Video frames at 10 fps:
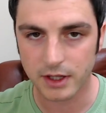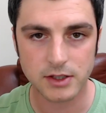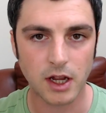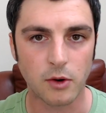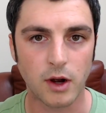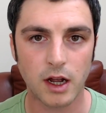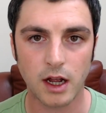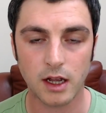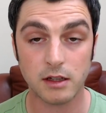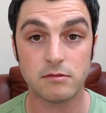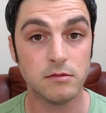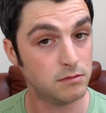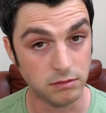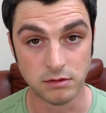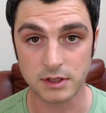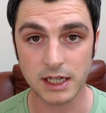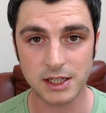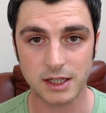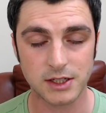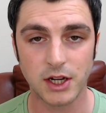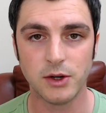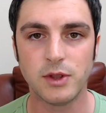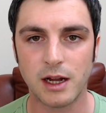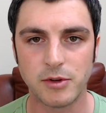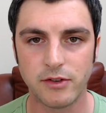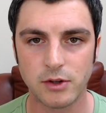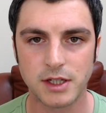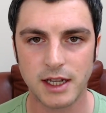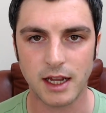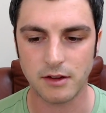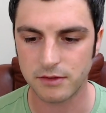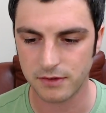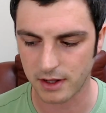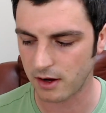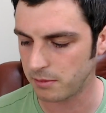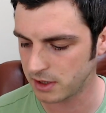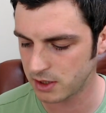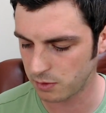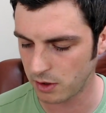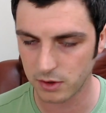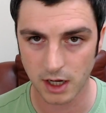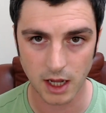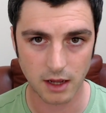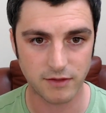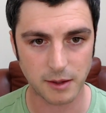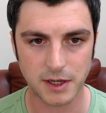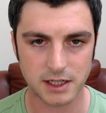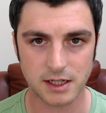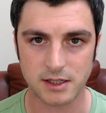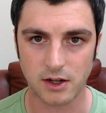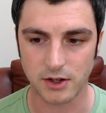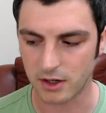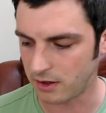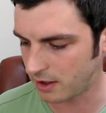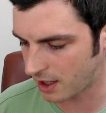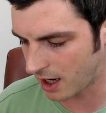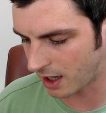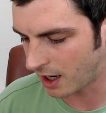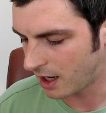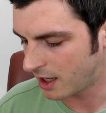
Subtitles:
So these are the two that I'm reviewing today from Swoke, vaporneesigstore.co.uk.